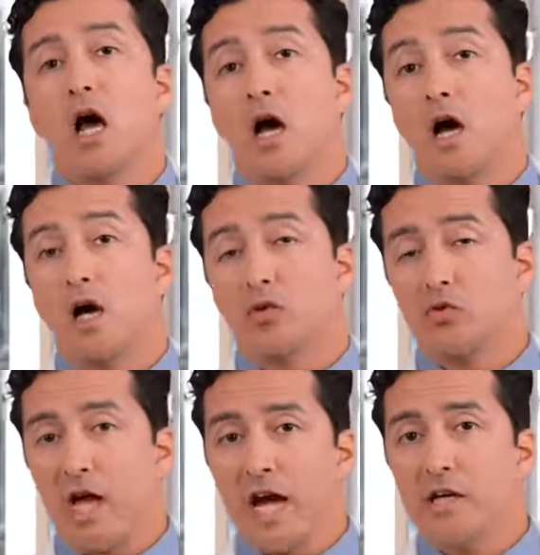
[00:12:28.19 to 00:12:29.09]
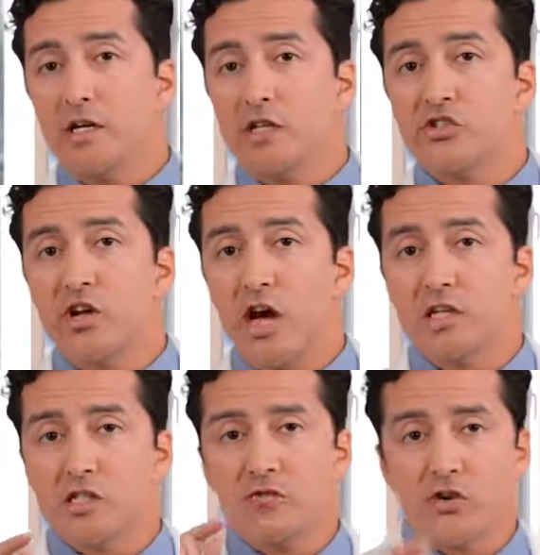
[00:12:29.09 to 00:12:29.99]
Diet and
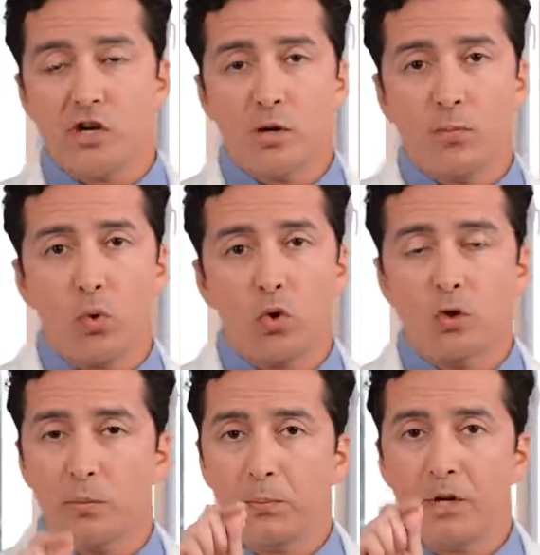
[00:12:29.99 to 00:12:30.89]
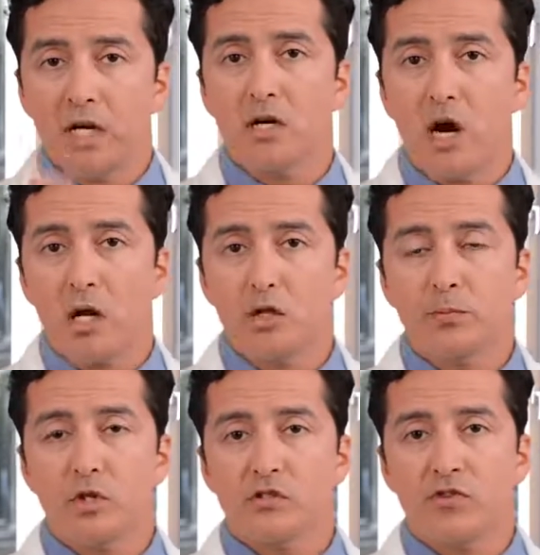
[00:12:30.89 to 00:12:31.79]
exercise is very important. Being
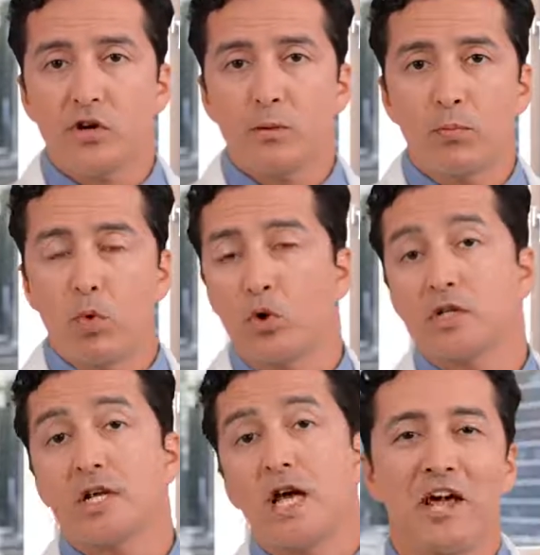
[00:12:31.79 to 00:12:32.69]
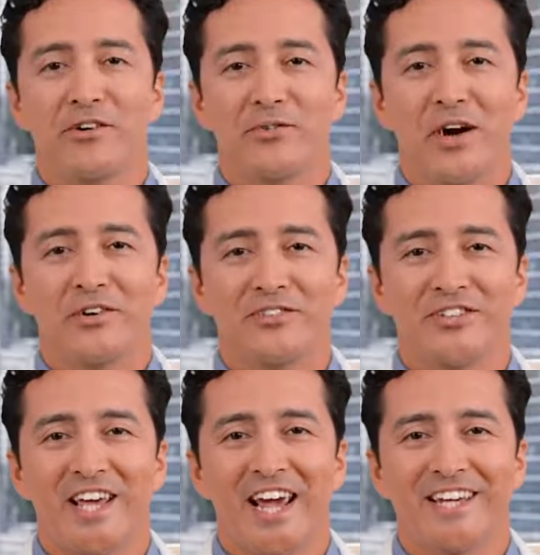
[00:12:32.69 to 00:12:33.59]
accountable is very important. Have a
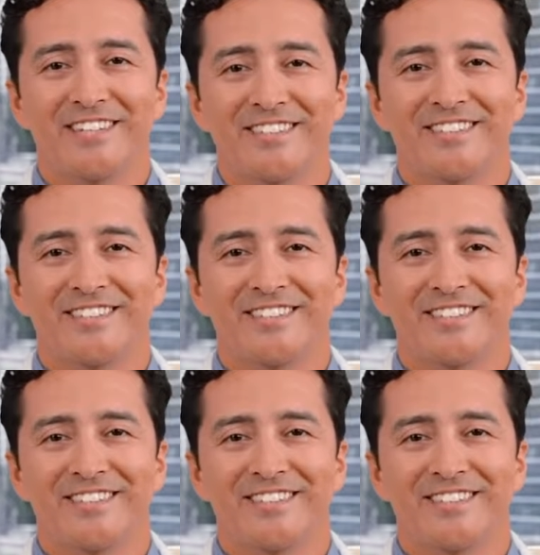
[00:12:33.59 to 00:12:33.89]
wonderful day.